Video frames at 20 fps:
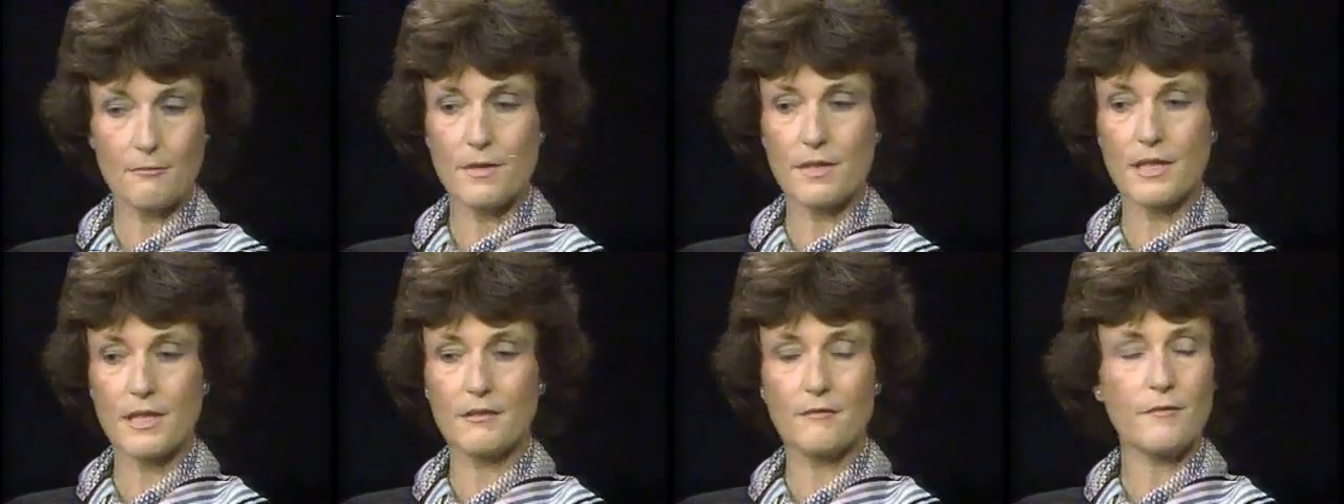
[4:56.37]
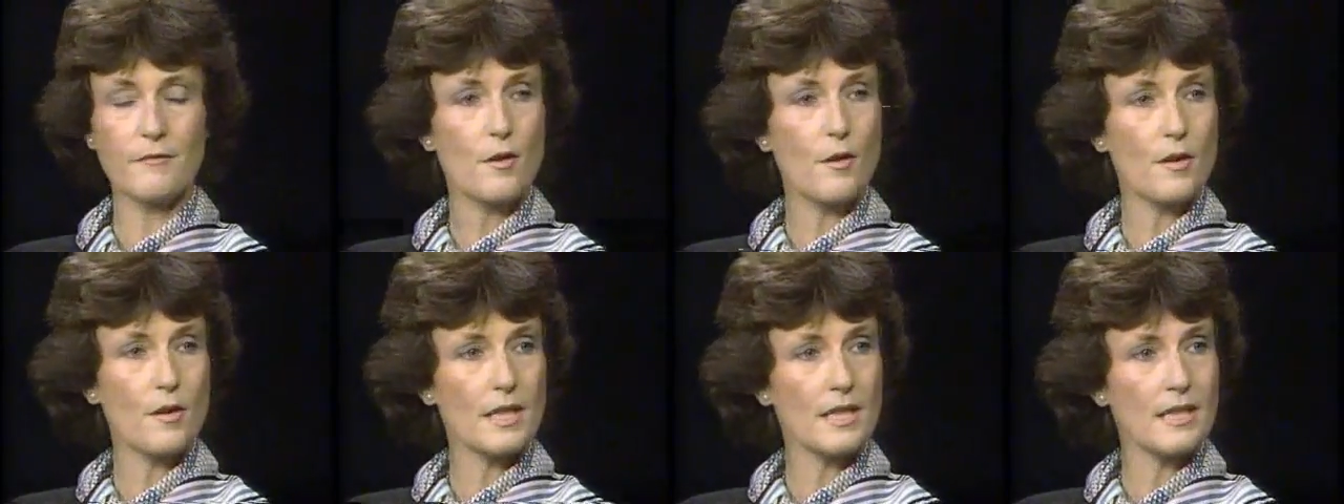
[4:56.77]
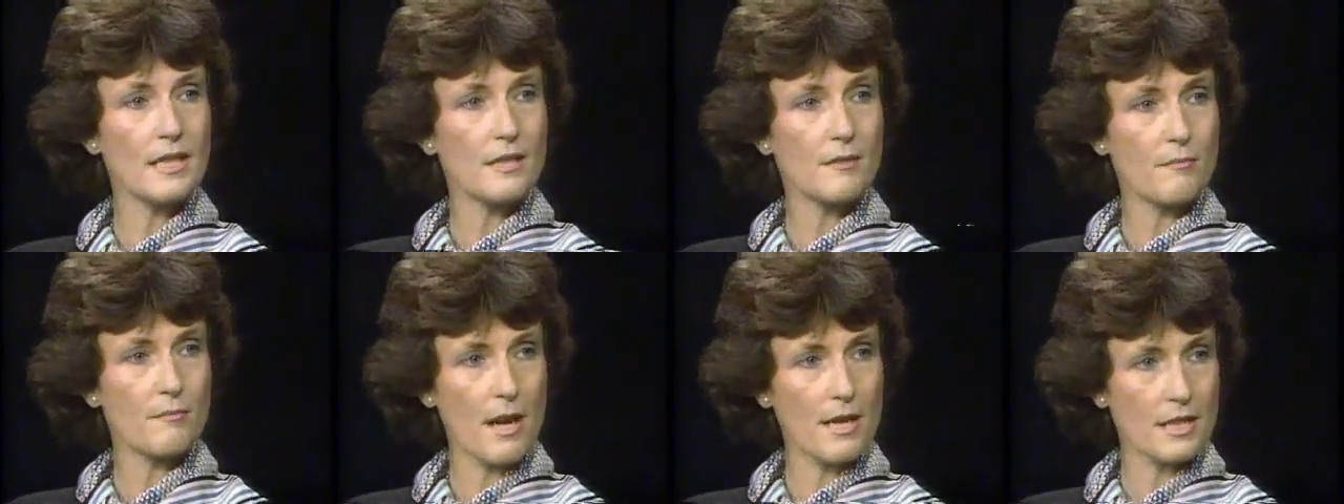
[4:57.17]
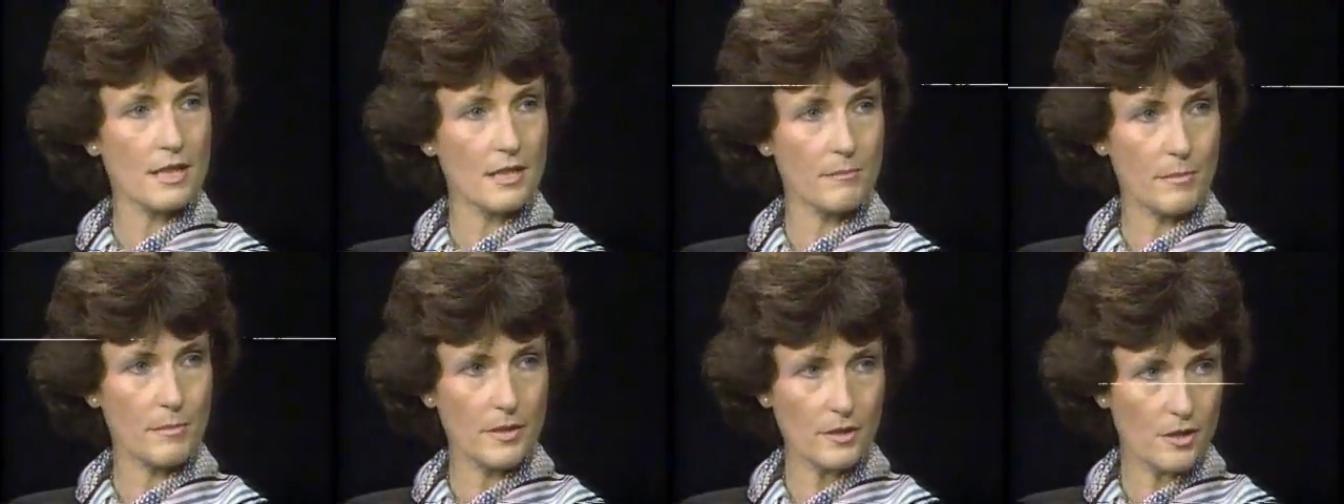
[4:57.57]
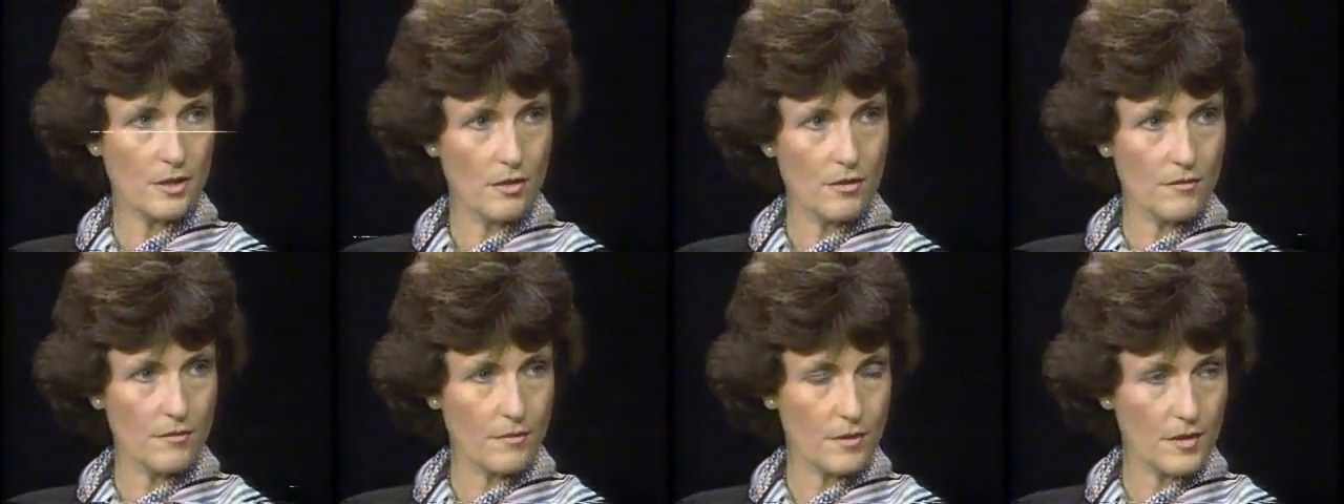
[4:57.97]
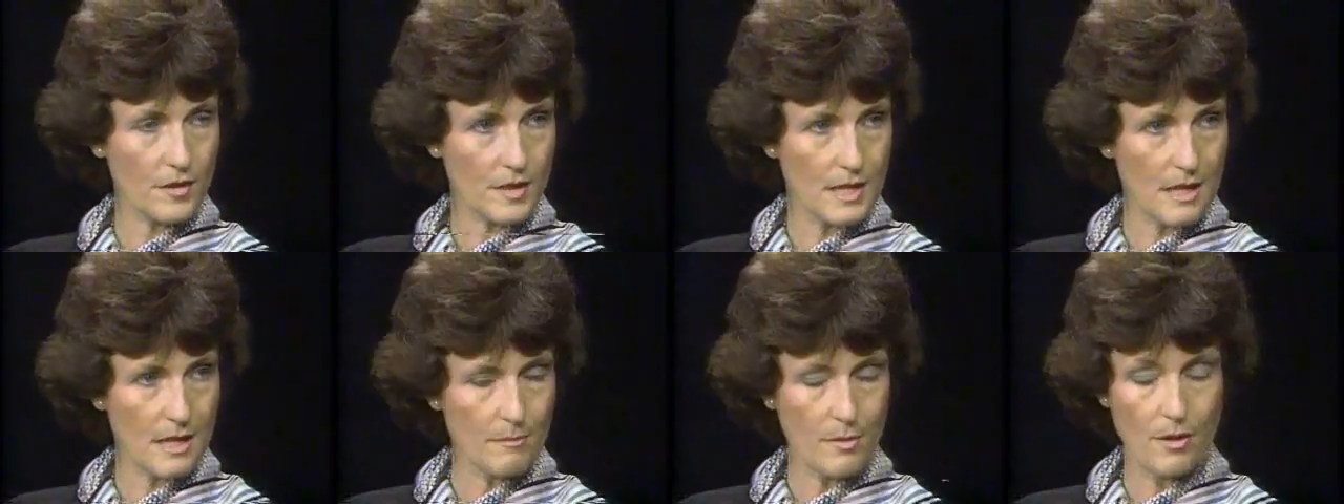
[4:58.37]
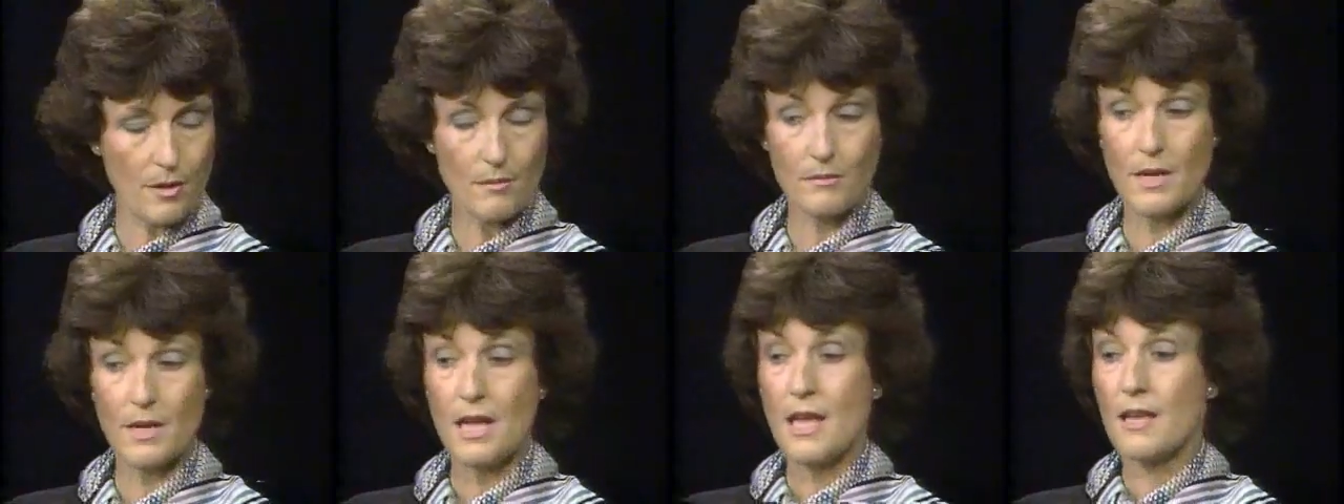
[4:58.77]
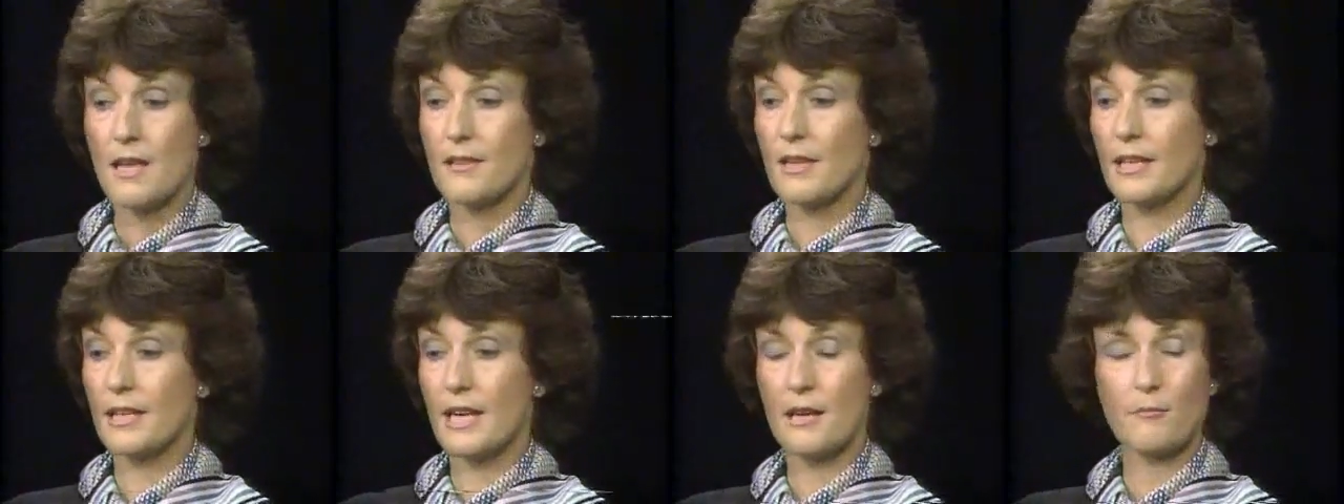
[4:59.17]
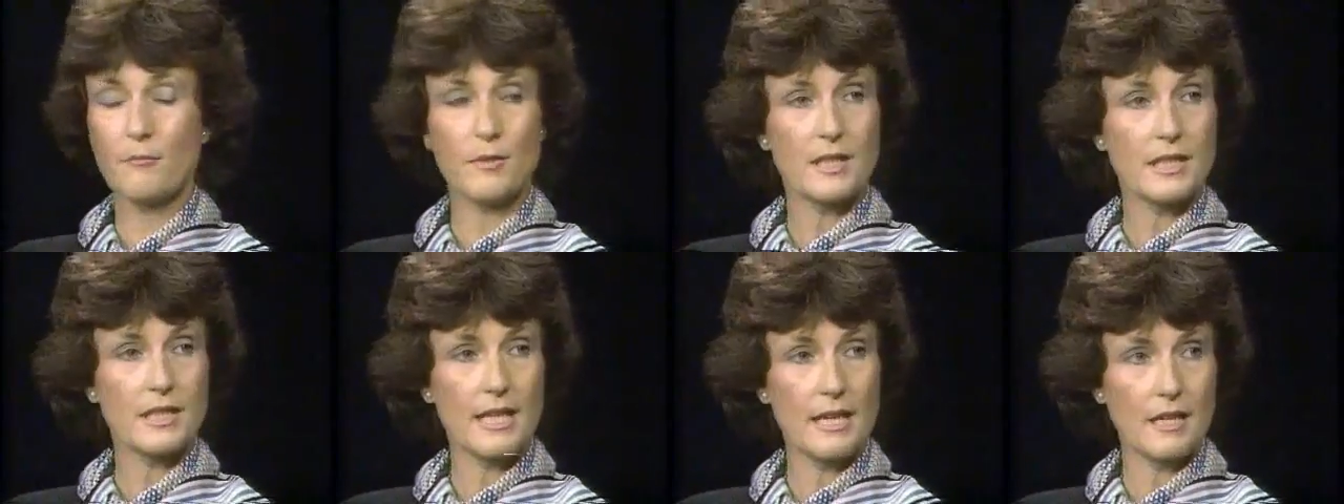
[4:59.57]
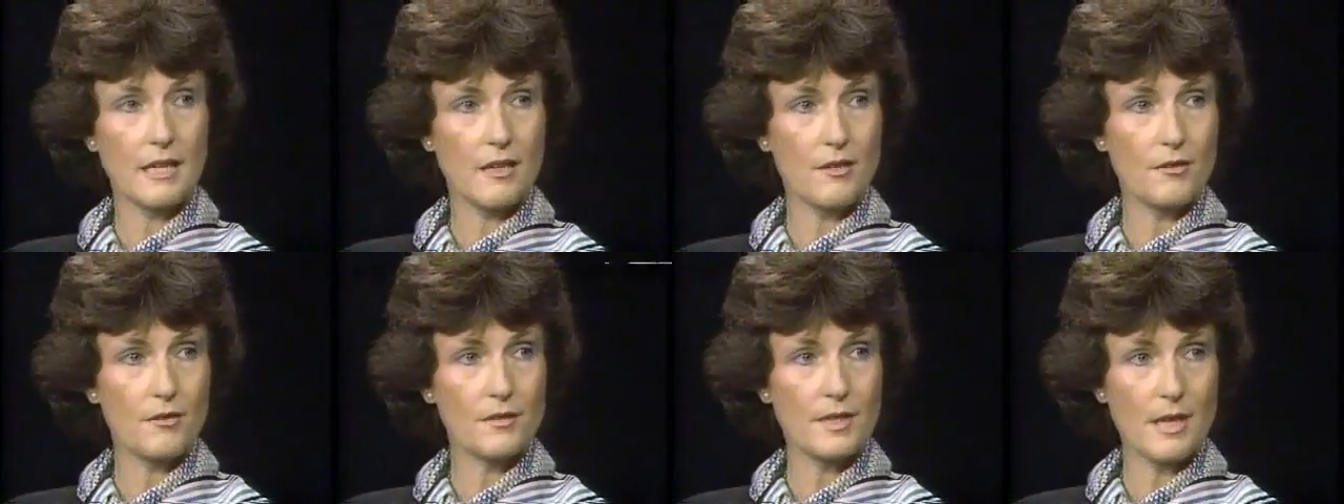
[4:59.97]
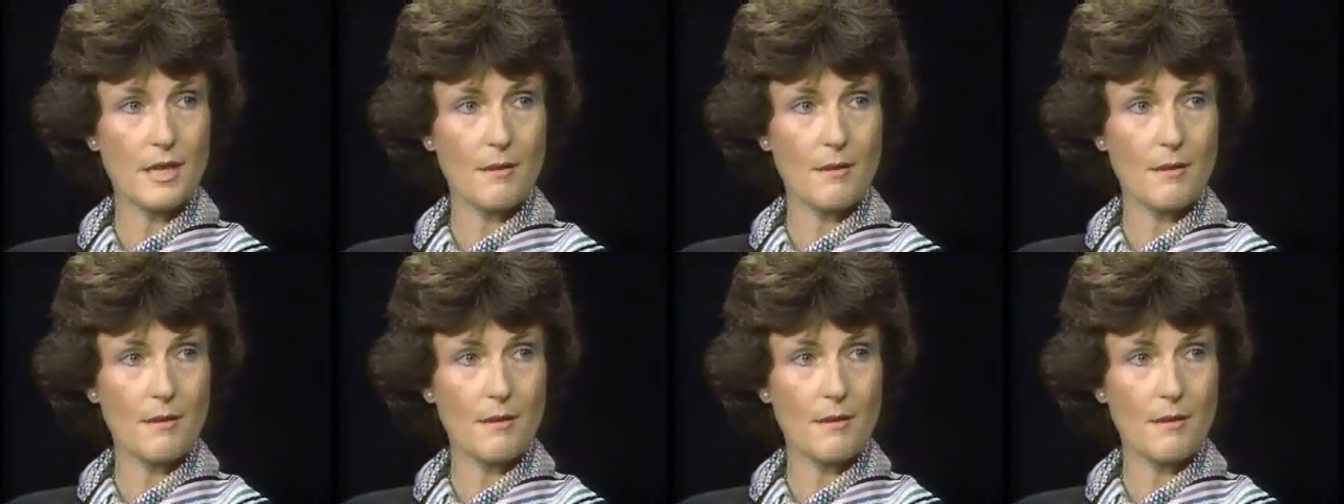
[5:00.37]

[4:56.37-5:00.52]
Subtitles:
Within 4 years, Russia built her first A-bomb. Then Edward Teller, who's